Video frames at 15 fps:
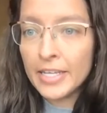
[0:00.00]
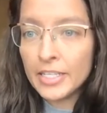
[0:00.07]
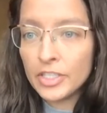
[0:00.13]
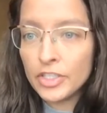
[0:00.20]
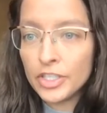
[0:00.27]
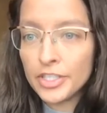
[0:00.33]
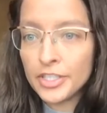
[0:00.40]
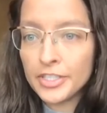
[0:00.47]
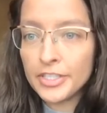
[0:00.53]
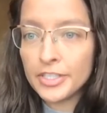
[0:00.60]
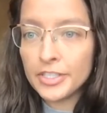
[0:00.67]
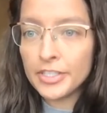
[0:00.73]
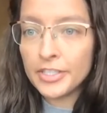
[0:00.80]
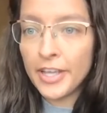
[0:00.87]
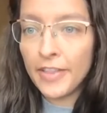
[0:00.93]

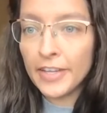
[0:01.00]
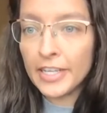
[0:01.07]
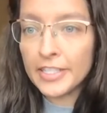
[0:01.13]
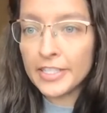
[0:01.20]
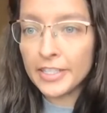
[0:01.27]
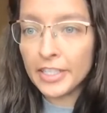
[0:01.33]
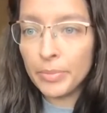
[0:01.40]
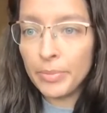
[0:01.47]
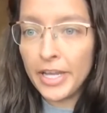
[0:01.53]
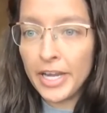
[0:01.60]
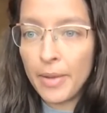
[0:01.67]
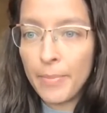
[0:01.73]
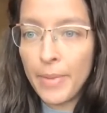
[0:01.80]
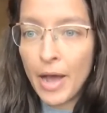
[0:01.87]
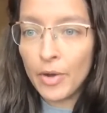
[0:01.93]
just telling us a little bit
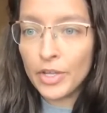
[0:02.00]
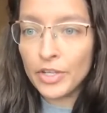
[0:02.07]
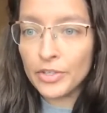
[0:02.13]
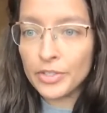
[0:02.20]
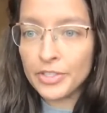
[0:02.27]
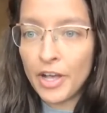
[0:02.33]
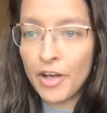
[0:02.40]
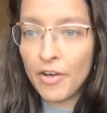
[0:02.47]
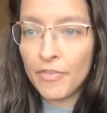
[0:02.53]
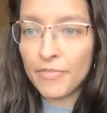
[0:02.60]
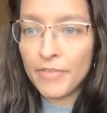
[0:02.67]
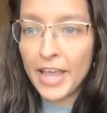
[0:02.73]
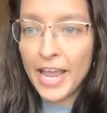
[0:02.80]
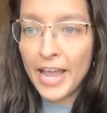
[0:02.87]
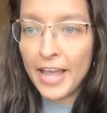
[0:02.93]
about yourself
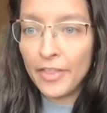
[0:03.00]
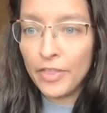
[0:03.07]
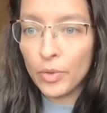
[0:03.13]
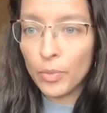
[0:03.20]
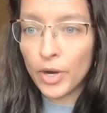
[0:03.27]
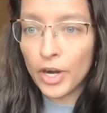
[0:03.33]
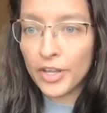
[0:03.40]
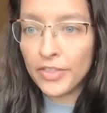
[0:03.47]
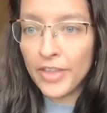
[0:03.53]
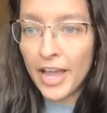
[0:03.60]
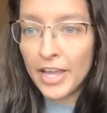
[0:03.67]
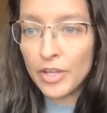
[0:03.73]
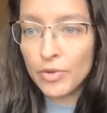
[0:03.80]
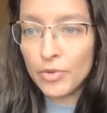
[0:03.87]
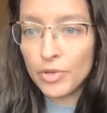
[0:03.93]
and the work
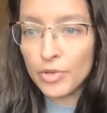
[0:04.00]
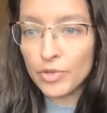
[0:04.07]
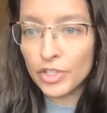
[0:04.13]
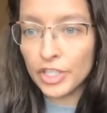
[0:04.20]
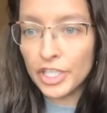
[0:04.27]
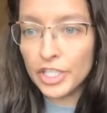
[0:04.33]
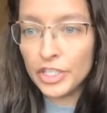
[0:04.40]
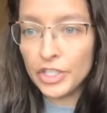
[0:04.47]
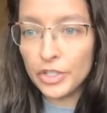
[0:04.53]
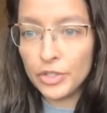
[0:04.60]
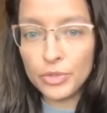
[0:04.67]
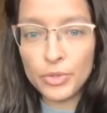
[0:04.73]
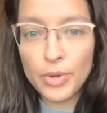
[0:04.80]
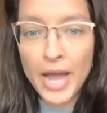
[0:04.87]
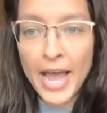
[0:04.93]
that you usually
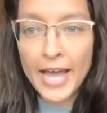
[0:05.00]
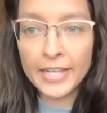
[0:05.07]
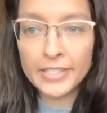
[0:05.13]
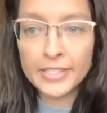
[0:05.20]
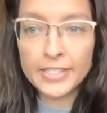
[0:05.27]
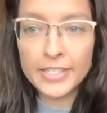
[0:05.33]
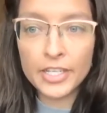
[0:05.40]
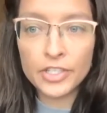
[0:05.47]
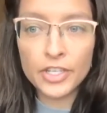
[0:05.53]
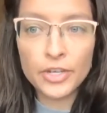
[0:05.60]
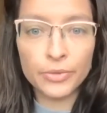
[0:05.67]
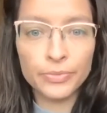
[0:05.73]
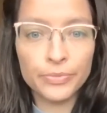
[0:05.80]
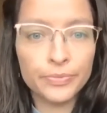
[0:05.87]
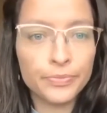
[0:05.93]
do at CSU.